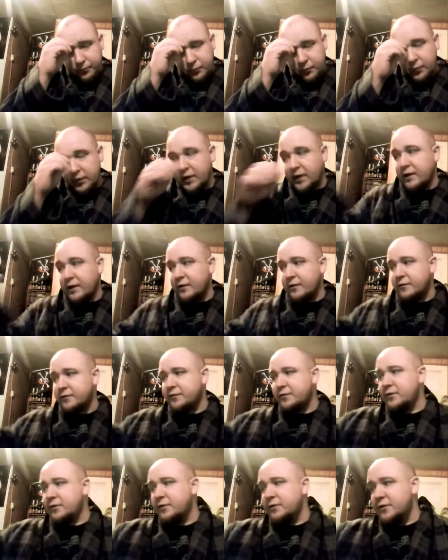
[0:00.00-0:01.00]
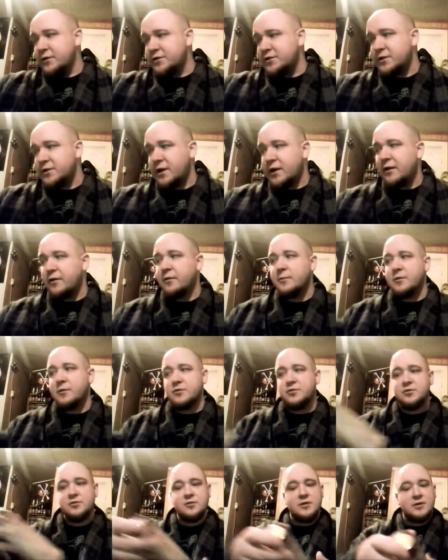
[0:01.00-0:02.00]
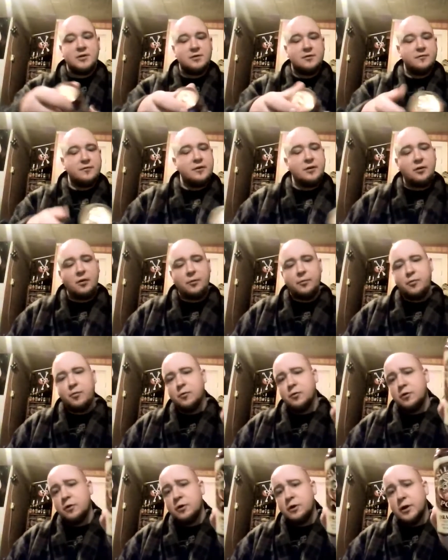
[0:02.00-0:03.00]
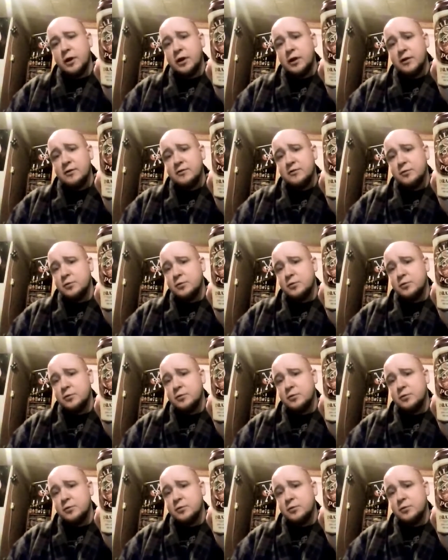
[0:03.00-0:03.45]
We have this now, the Mill Street Vanilla Porter in cans.